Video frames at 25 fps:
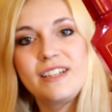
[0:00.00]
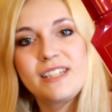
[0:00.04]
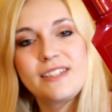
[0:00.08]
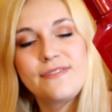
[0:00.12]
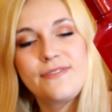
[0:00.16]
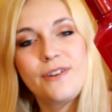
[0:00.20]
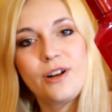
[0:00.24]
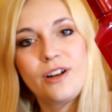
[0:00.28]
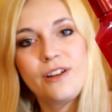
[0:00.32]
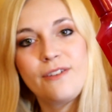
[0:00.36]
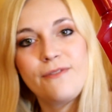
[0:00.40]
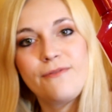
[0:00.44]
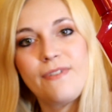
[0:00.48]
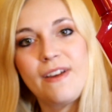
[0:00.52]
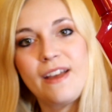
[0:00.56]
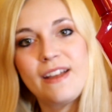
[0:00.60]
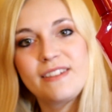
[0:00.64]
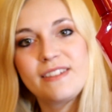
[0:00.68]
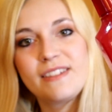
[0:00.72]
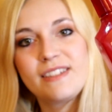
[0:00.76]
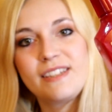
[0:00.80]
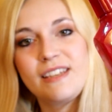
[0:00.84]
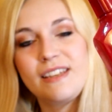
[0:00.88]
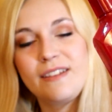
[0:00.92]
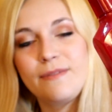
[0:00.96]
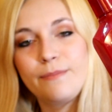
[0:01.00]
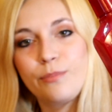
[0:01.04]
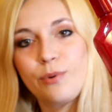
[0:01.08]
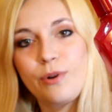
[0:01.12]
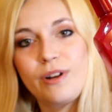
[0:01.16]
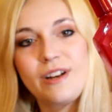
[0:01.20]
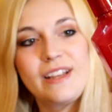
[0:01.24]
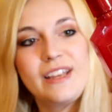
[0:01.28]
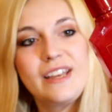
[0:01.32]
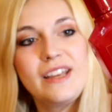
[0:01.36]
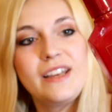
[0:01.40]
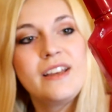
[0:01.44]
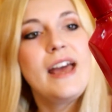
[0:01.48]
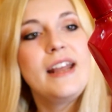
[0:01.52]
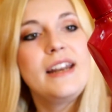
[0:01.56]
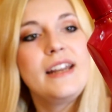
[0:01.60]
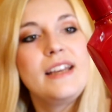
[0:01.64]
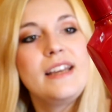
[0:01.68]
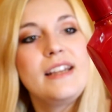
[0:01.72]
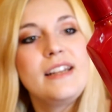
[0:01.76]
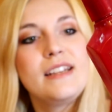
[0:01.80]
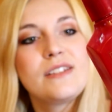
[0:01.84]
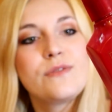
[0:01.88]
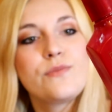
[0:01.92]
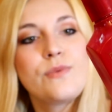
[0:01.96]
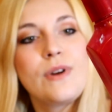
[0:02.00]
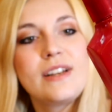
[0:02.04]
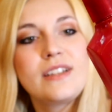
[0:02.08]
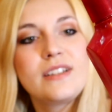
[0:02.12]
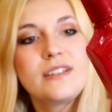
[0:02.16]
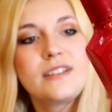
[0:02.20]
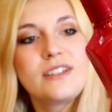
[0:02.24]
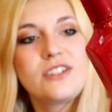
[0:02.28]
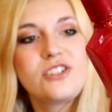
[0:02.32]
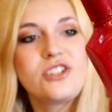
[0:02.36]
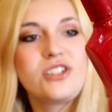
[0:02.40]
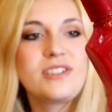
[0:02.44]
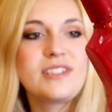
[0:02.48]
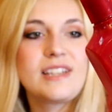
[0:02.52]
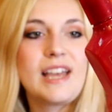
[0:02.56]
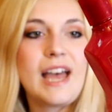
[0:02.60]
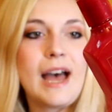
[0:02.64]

It's very fancy and pretty, and it is red delicious